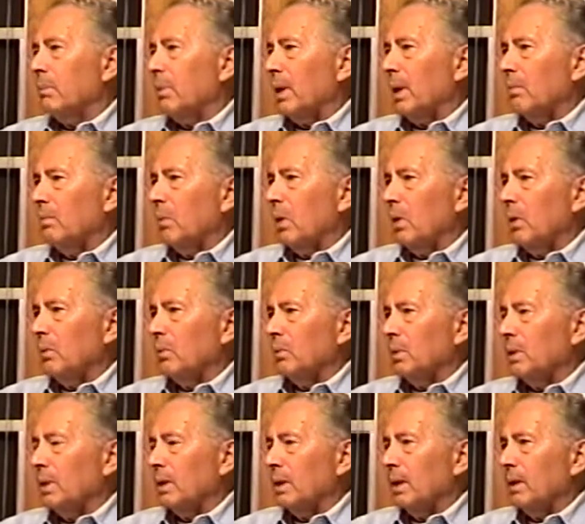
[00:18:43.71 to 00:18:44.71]
played ball
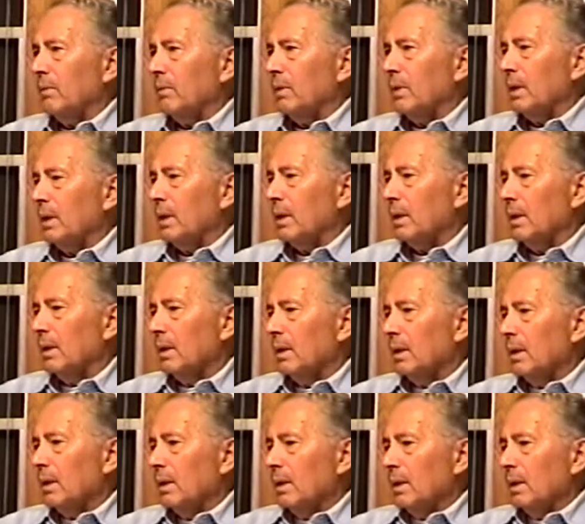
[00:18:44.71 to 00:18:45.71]
with and everything.
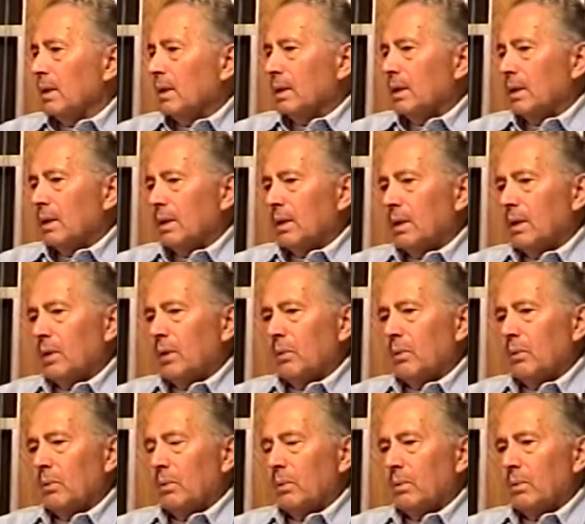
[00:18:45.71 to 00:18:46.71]
You
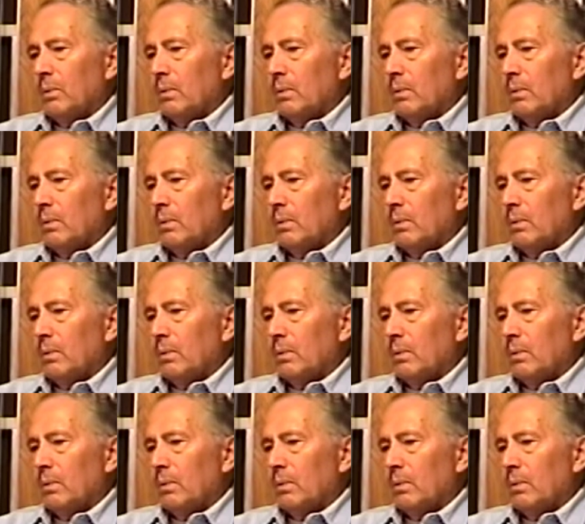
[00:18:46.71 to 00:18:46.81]
know,